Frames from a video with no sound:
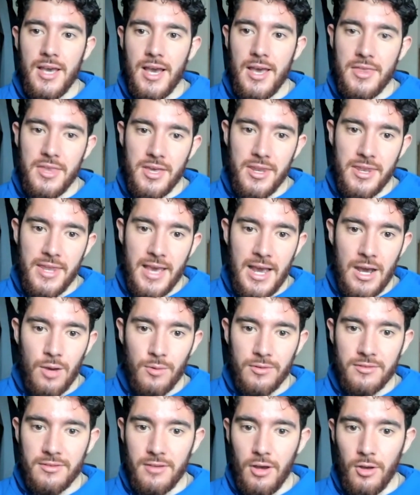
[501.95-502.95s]
And then
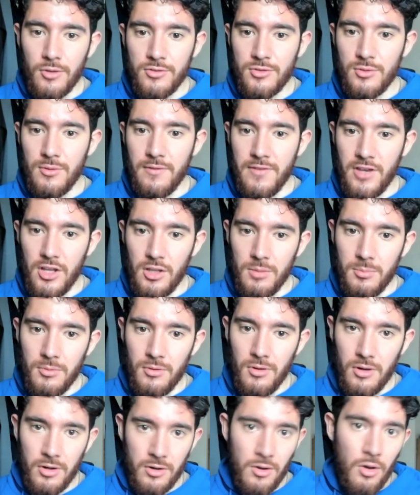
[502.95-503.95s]
now it's also
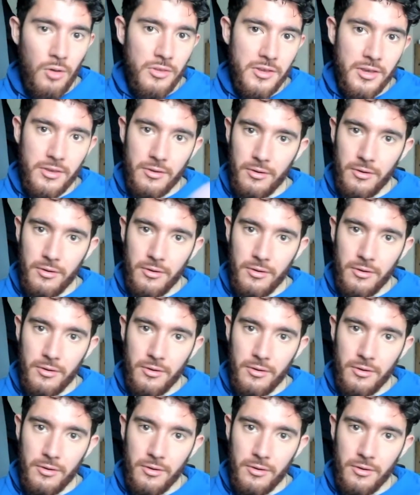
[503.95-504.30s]
available on all the